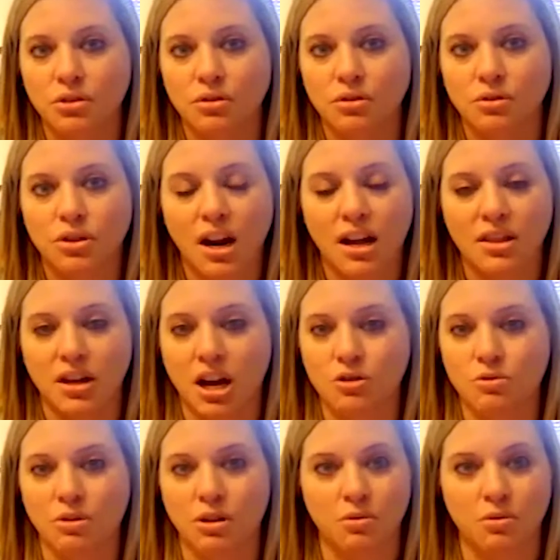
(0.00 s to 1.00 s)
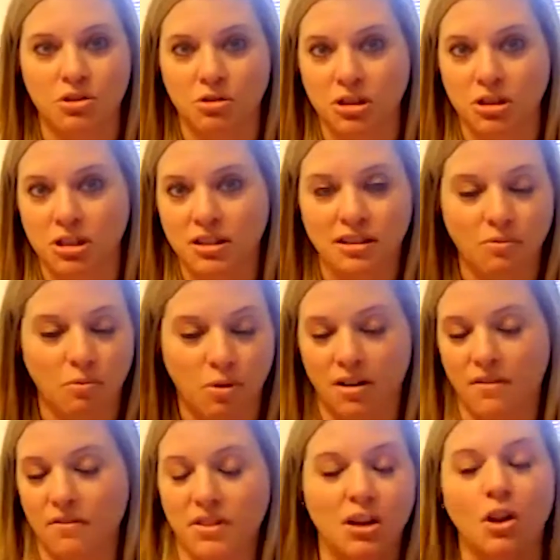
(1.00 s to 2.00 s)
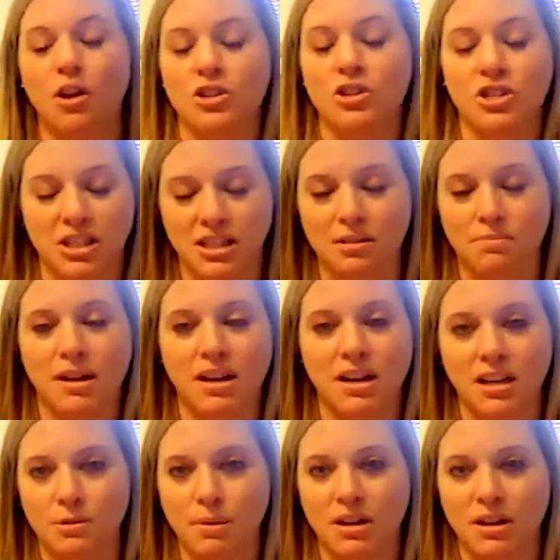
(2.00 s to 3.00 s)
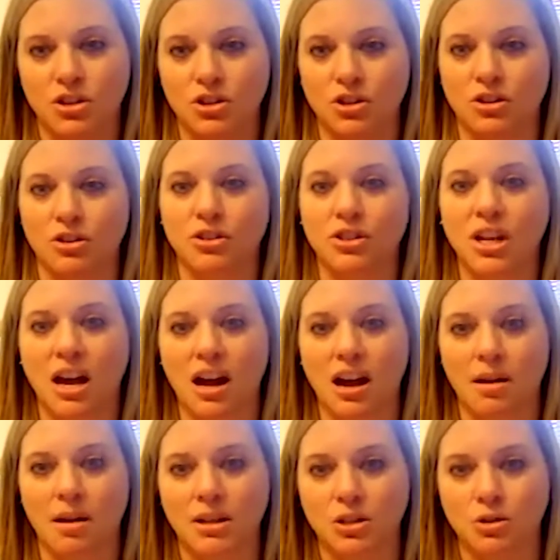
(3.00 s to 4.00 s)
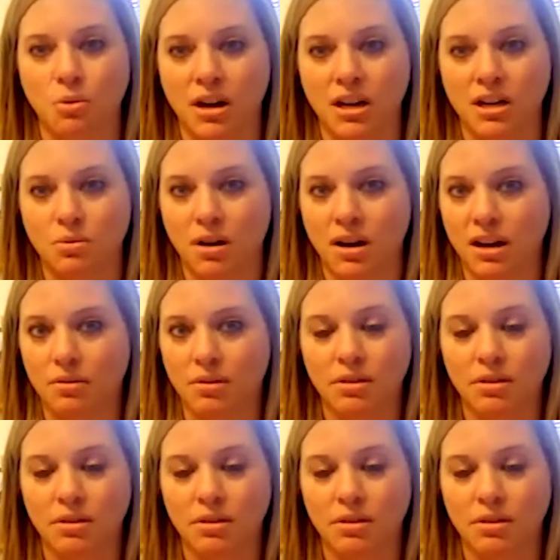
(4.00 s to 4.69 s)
to Unite the Country, which was one of the largest independent expenditures in 2020.